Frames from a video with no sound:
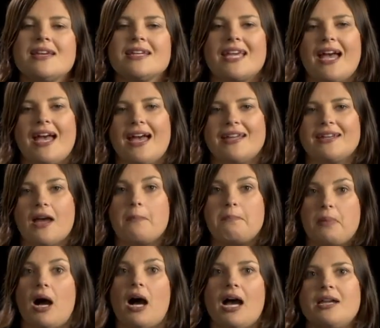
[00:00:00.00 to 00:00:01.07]
can
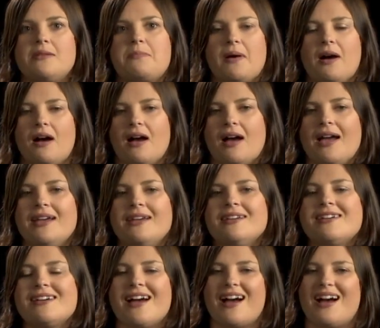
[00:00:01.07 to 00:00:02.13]
abide by
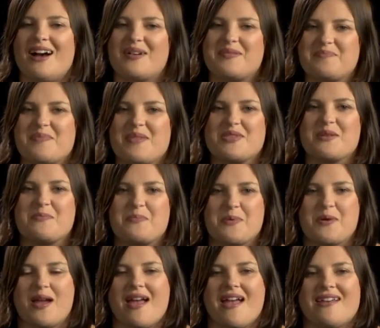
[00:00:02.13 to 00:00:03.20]
the
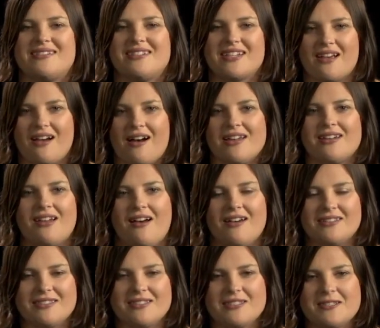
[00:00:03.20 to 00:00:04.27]
brand
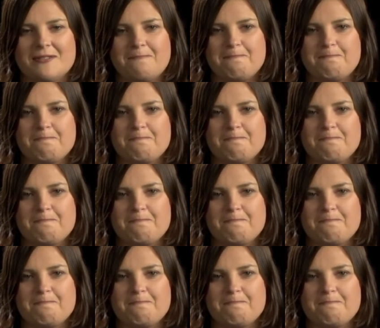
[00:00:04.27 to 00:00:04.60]
guidelines.